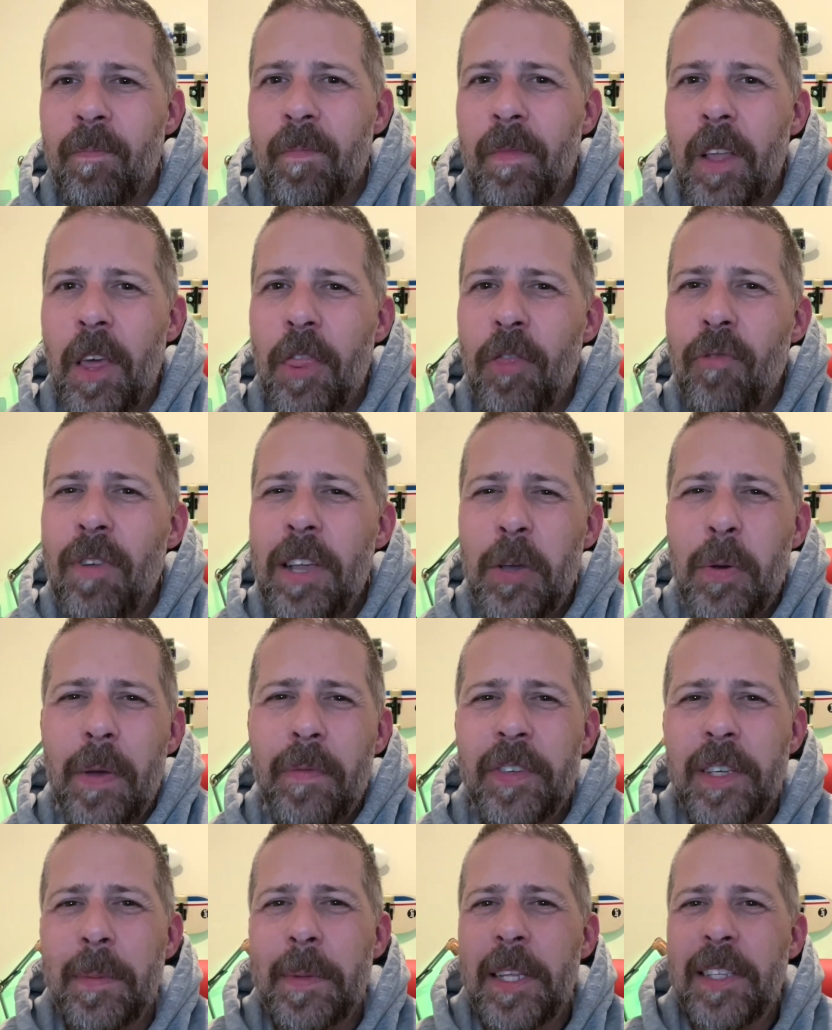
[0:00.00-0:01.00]
3 quid
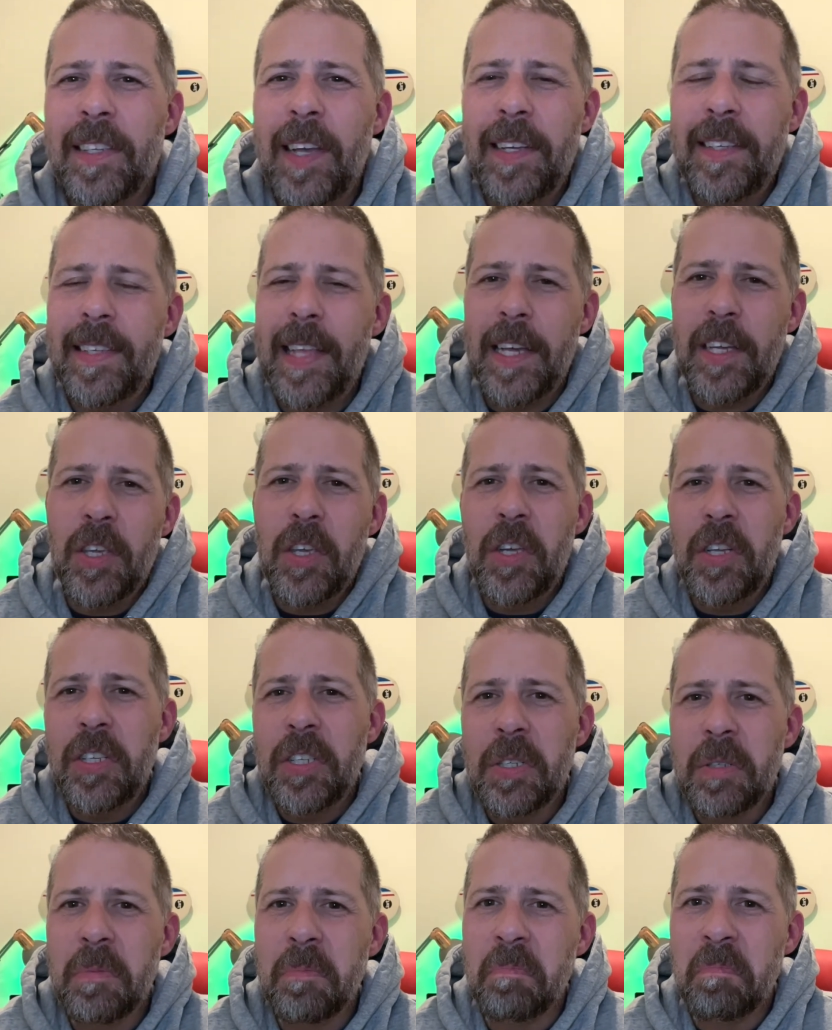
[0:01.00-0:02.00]
for something that tastes that good.
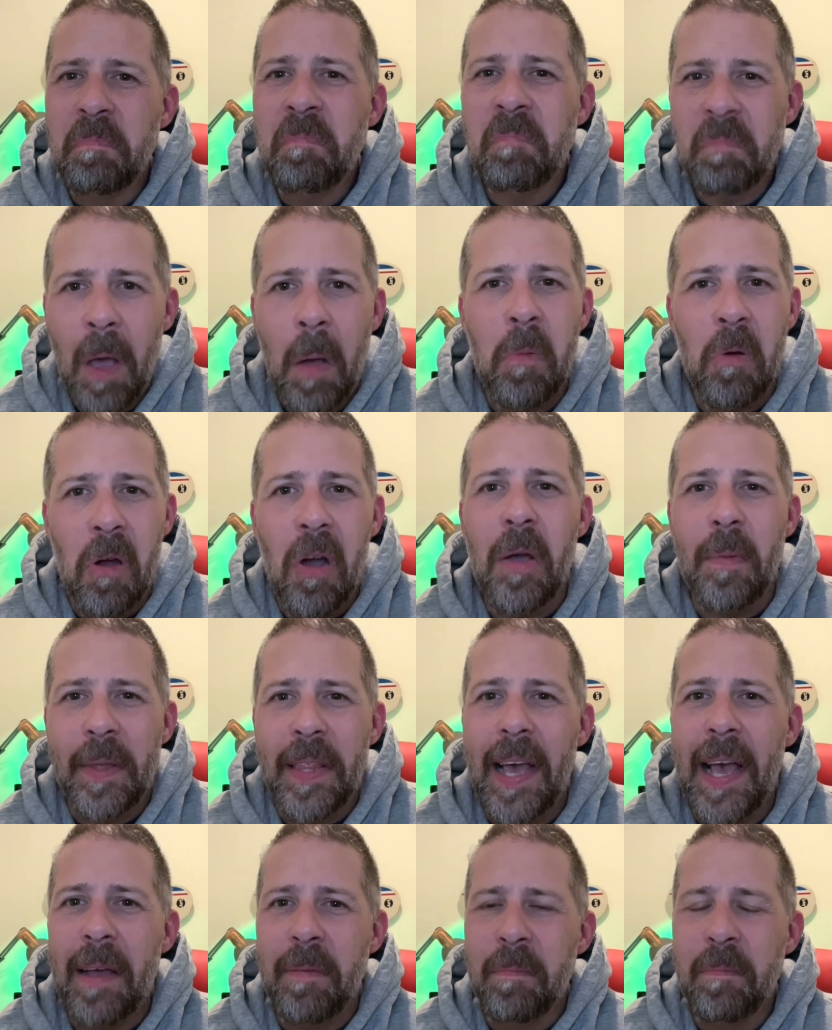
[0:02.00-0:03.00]
I'm alright with
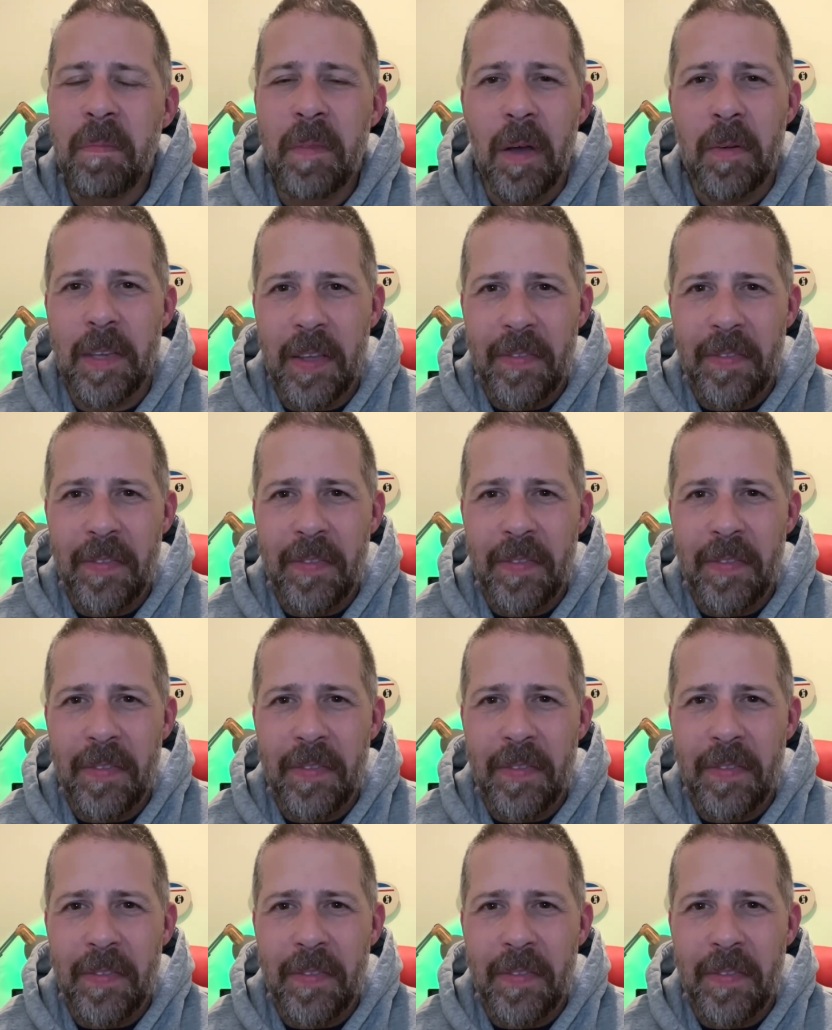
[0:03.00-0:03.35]
that. I'm giving